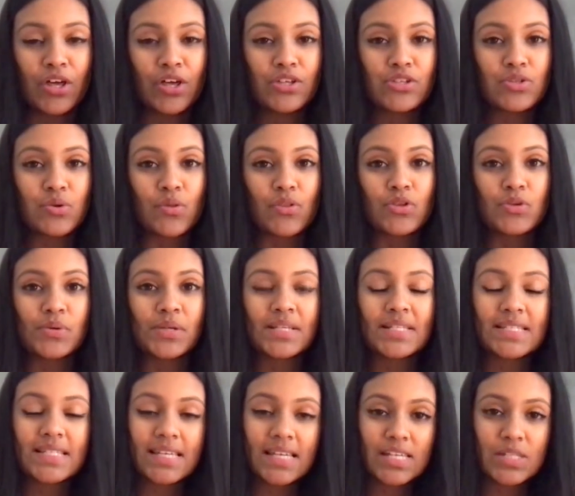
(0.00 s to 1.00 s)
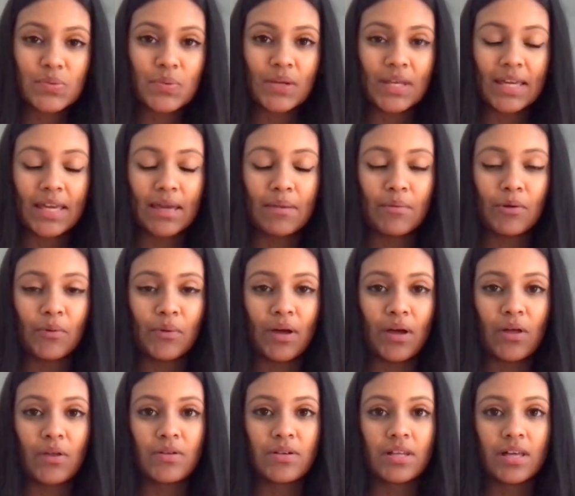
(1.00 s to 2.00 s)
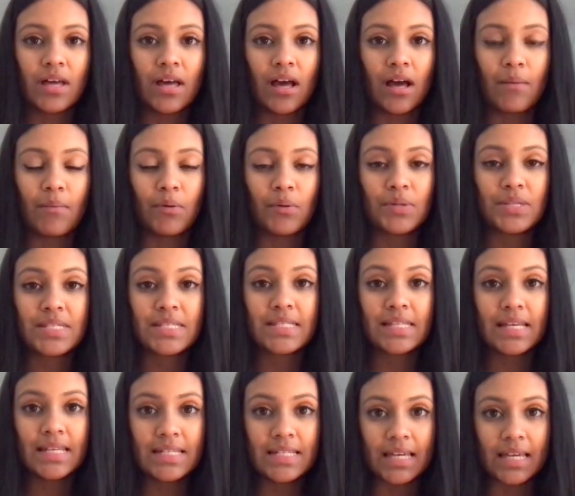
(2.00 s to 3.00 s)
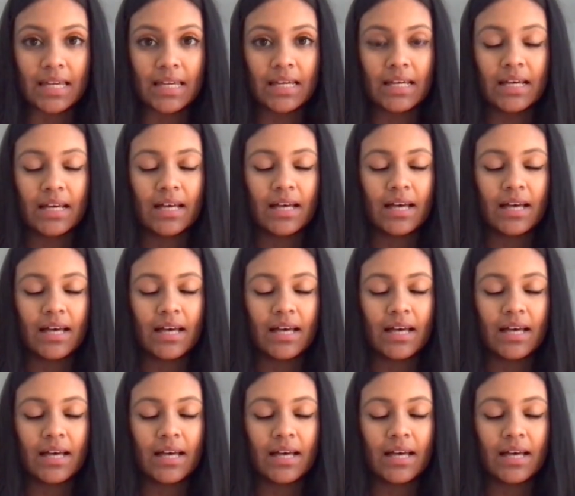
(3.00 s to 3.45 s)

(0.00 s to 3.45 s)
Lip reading: So on the 26th, when it came around, it was Sunday.